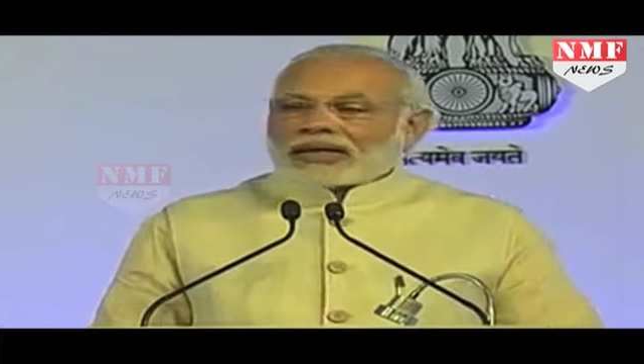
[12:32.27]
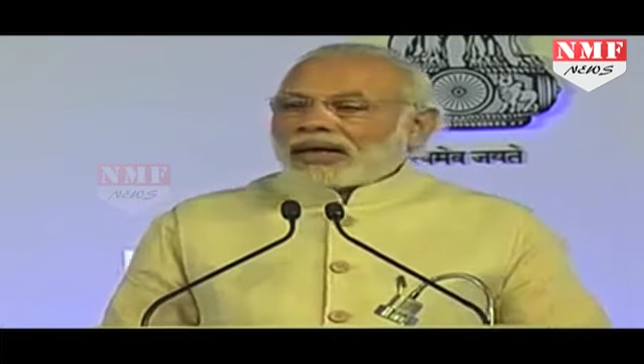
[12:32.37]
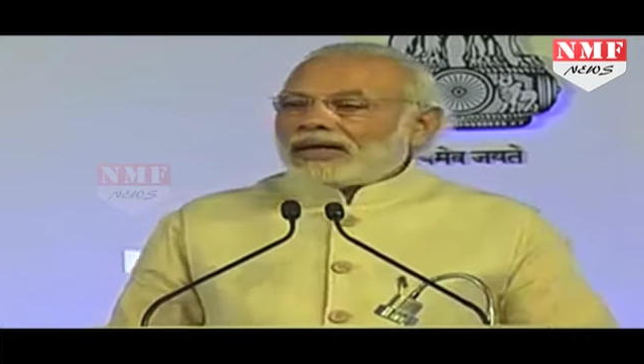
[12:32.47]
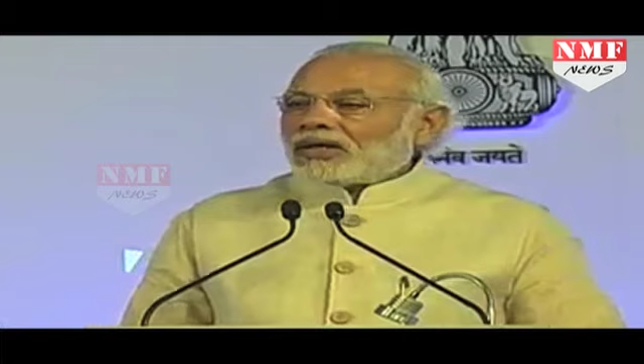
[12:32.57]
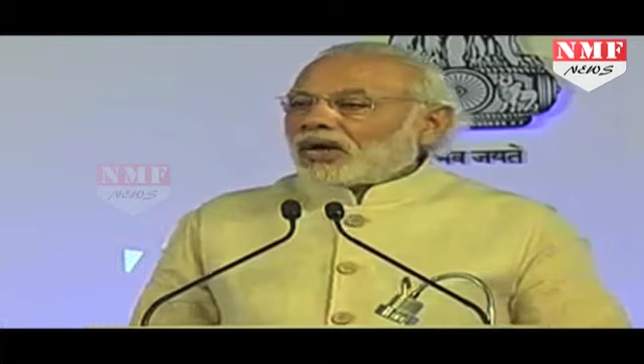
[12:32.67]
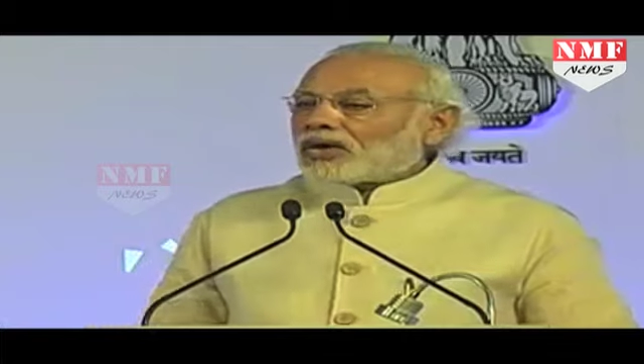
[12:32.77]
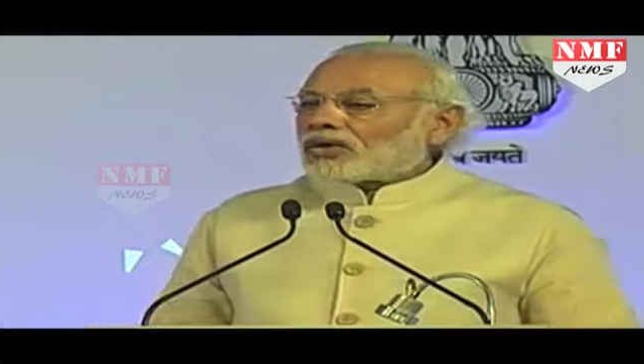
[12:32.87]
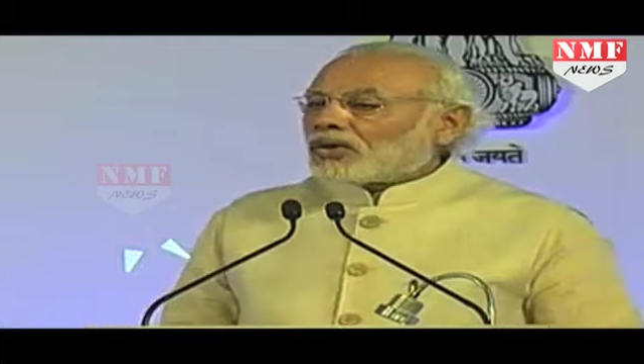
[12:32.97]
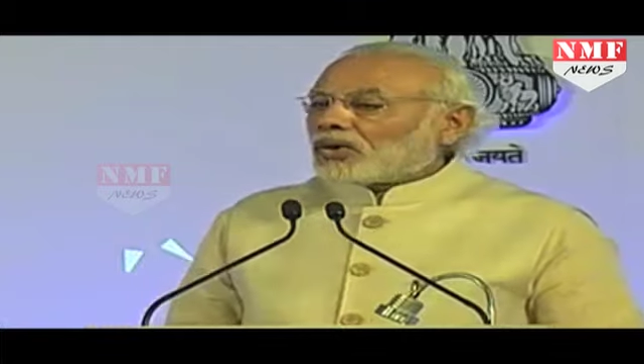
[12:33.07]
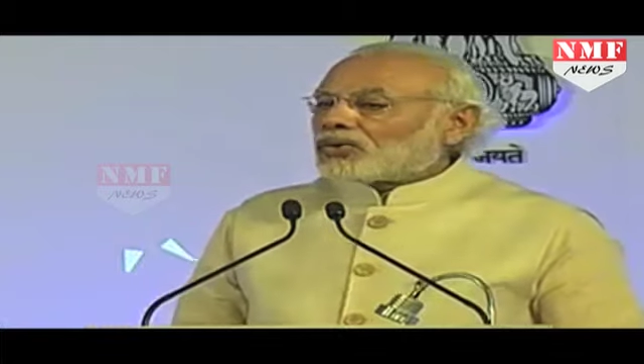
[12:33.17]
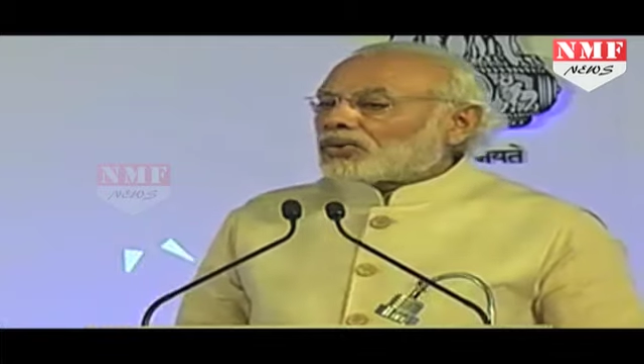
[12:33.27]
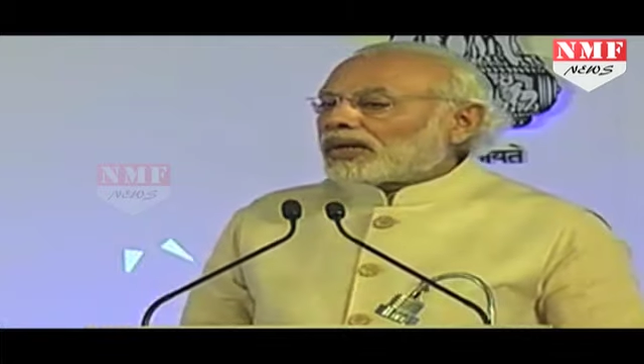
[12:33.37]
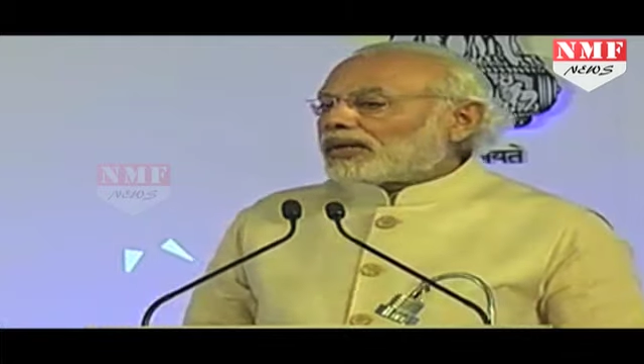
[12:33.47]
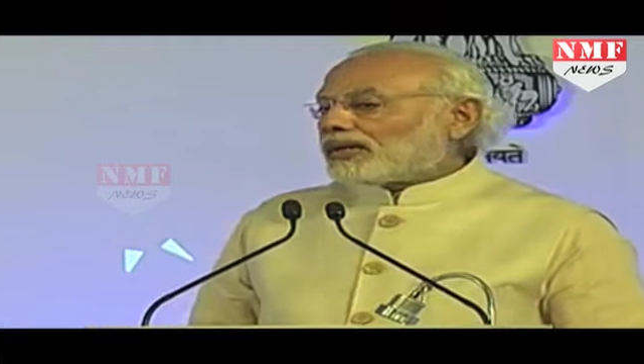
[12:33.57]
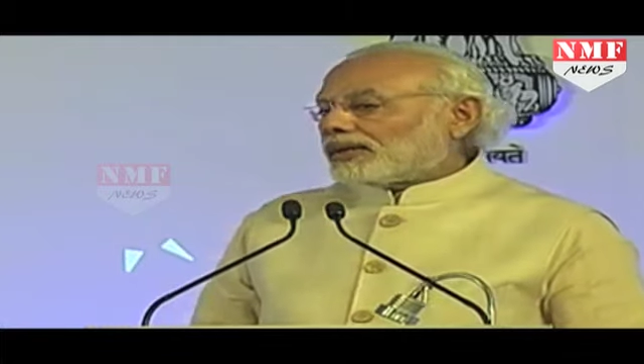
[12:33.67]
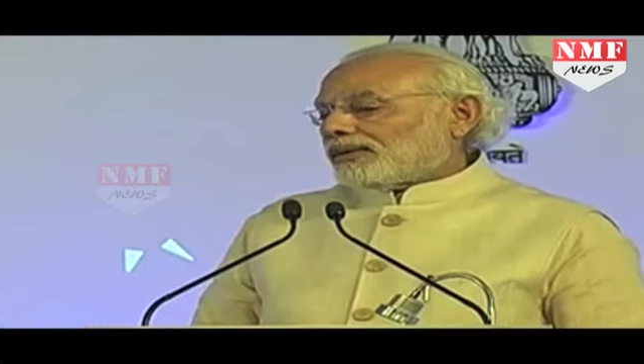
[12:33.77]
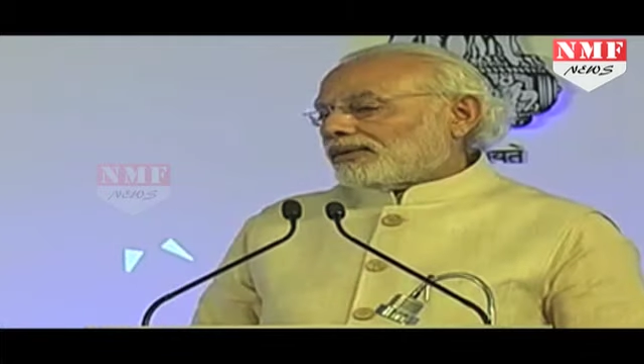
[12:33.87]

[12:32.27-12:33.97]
cannot go together.